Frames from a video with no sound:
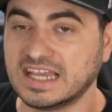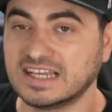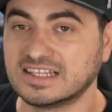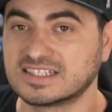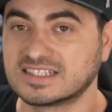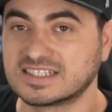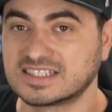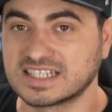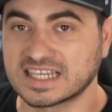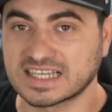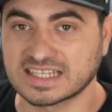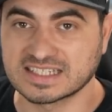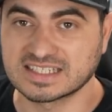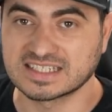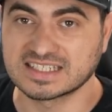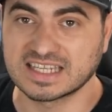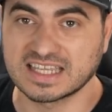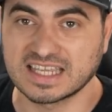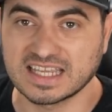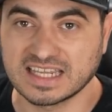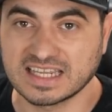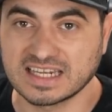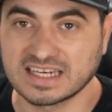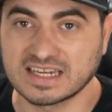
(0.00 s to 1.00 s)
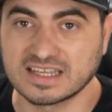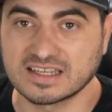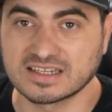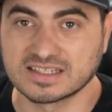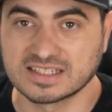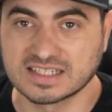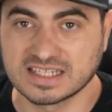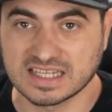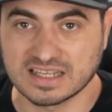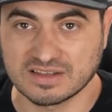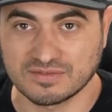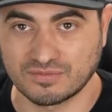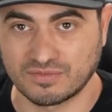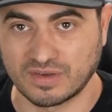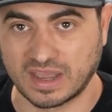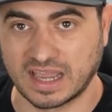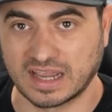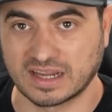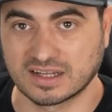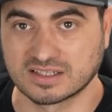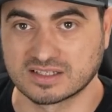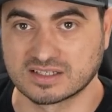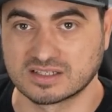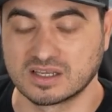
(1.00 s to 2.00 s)
16
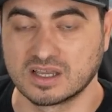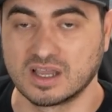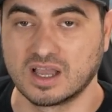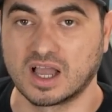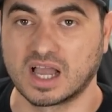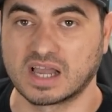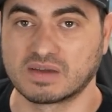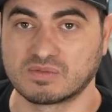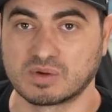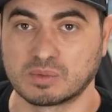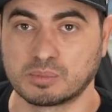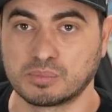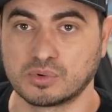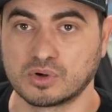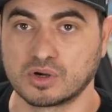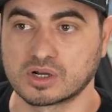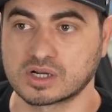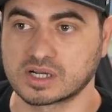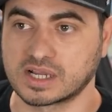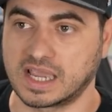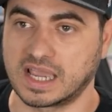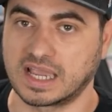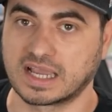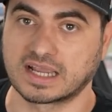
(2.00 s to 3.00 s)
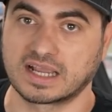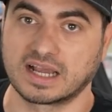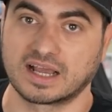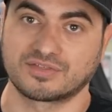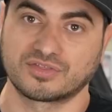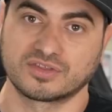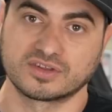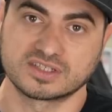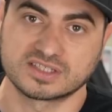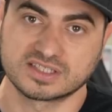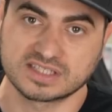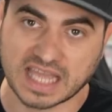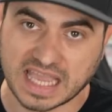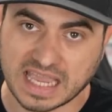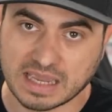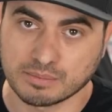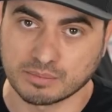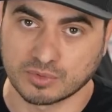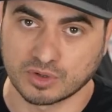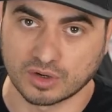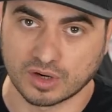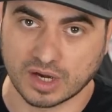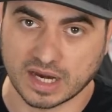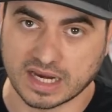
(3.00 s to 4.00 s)
defects of a book and got the
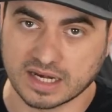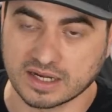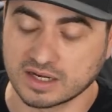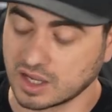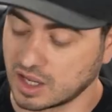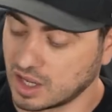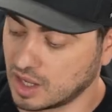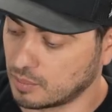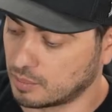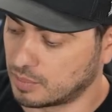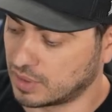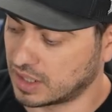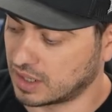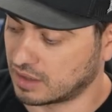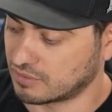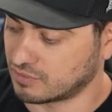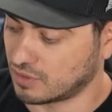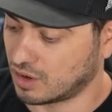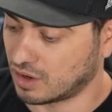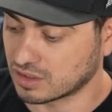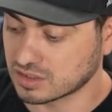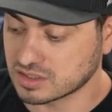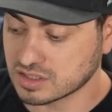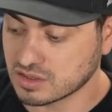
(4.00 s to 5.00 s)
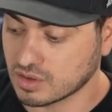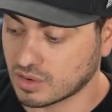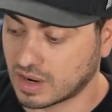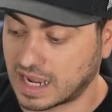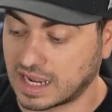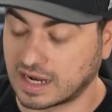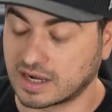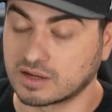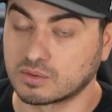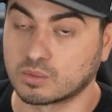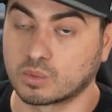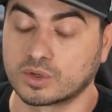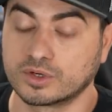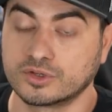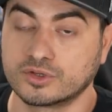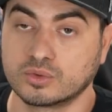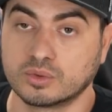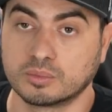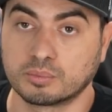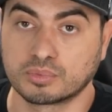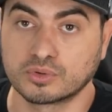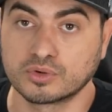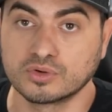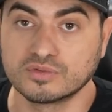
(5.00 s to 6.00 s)
same grade, but I've also had it where you
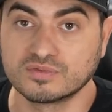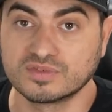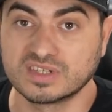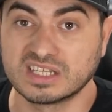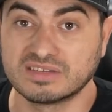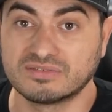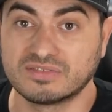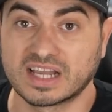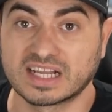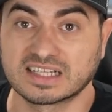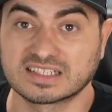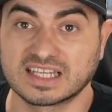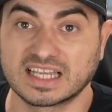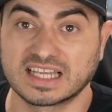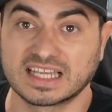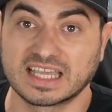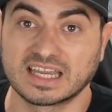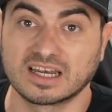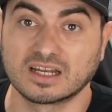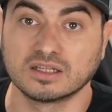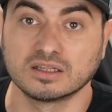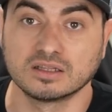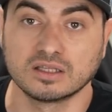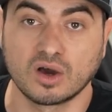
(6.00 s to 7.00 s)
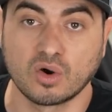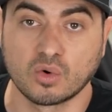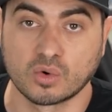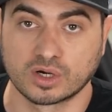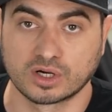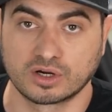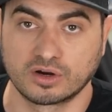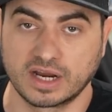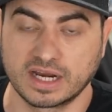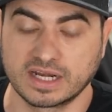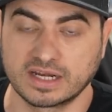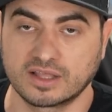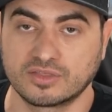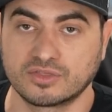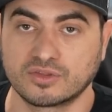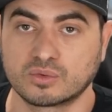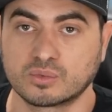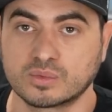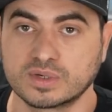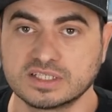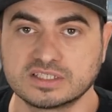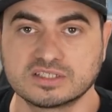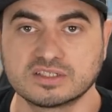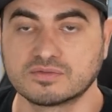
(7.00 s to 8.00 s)
improve defects and get a lower grade. And the
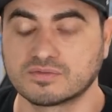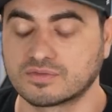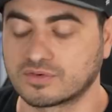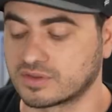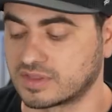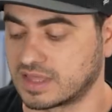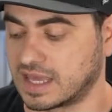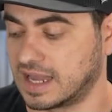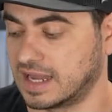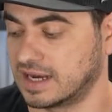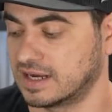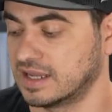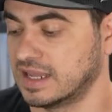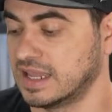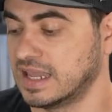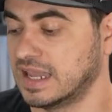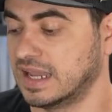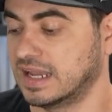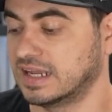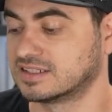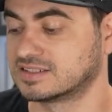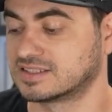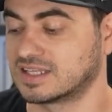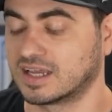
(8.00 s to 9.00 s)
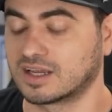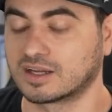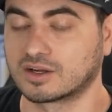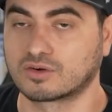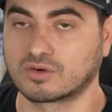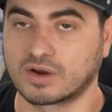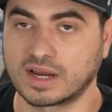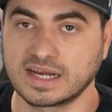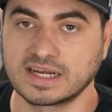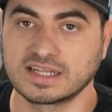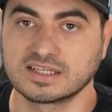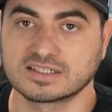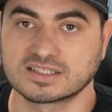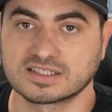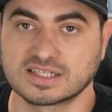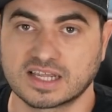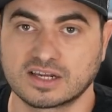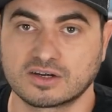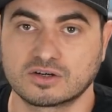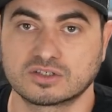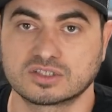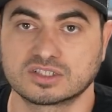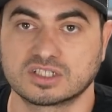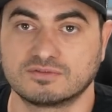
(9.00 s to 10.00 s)
reason for that is that grading
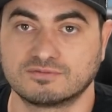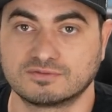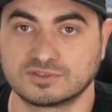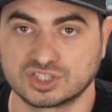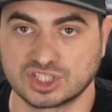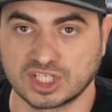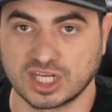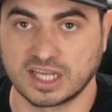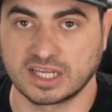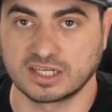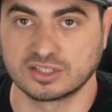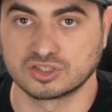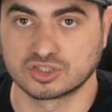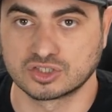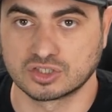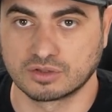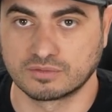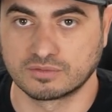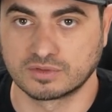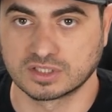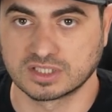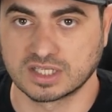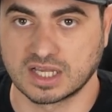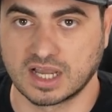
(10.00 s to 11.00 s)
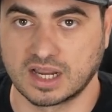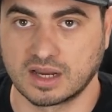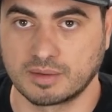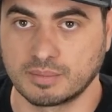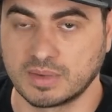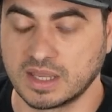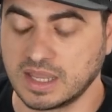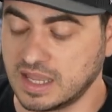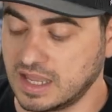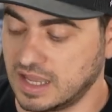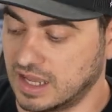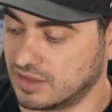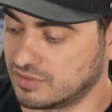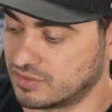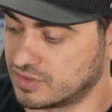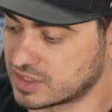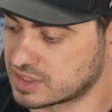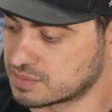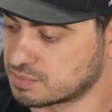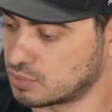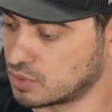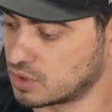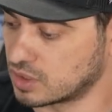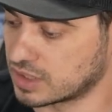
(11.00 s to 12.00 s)
standards have changed over time. And
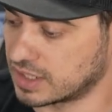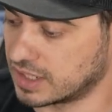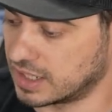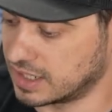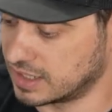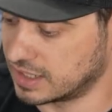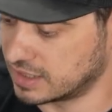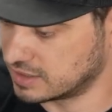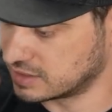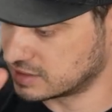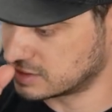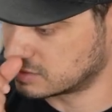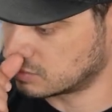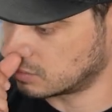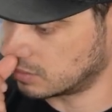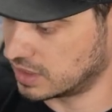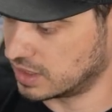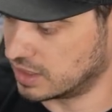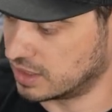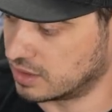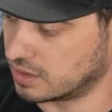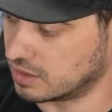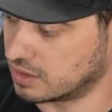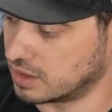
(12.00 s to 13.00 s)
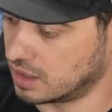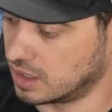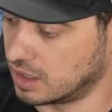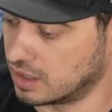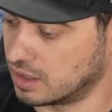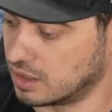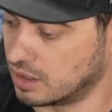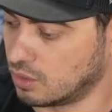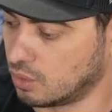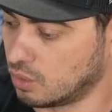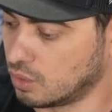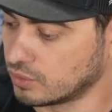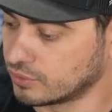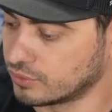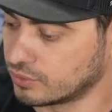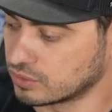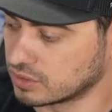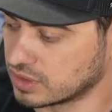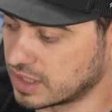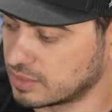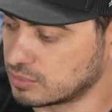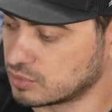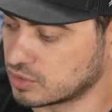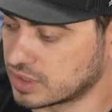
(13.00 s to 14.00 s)
this book is in an older
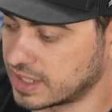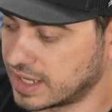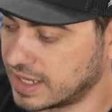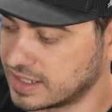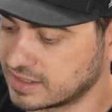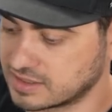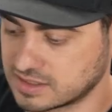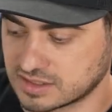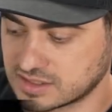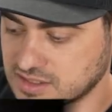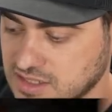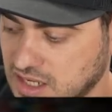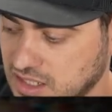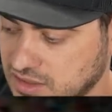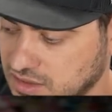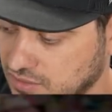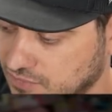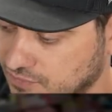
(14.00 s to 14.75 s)
label case. It's not the